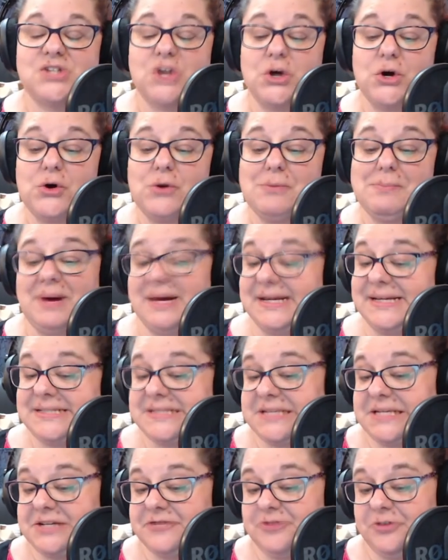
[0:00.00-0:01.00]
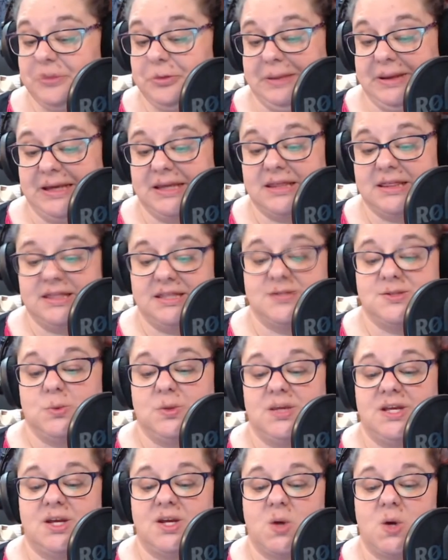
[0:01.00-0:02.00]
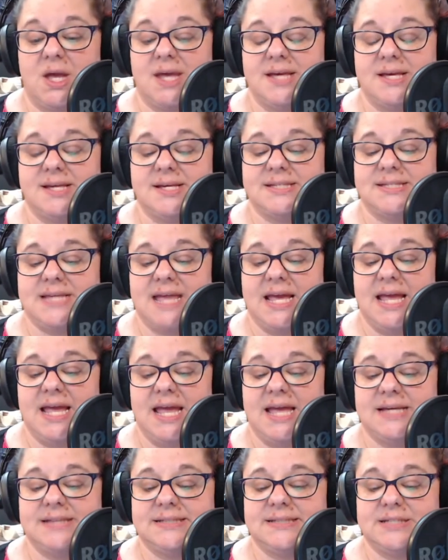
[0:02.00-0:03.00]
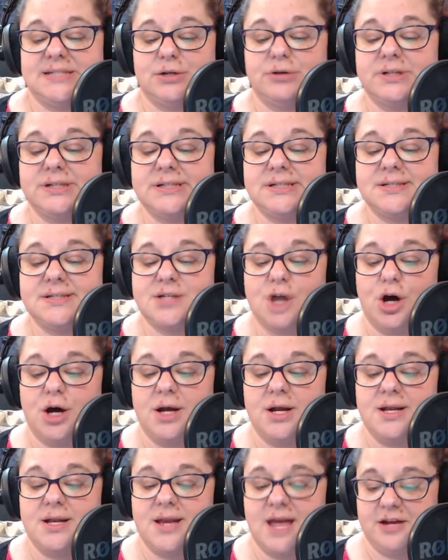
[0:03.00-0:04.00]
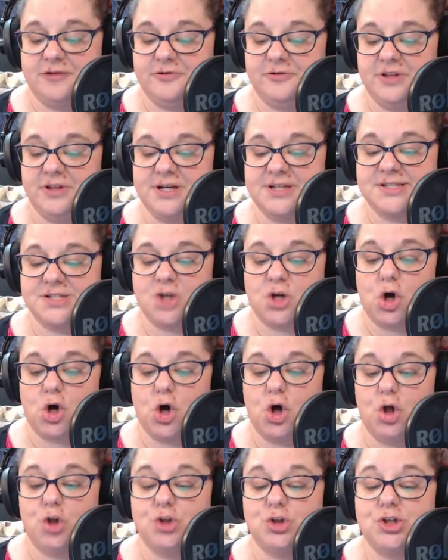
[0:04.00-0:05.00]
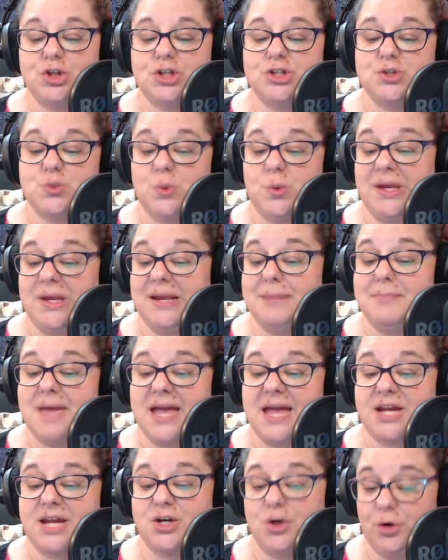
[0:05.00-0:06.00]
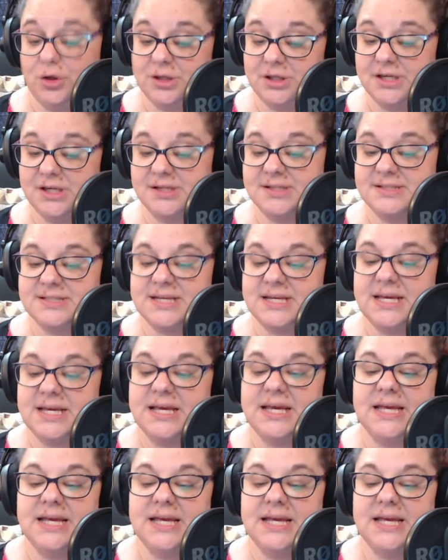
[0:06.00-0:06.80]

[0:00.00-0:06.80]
So my insightful pick this week is a series on Netflix called Sweet Magnolias.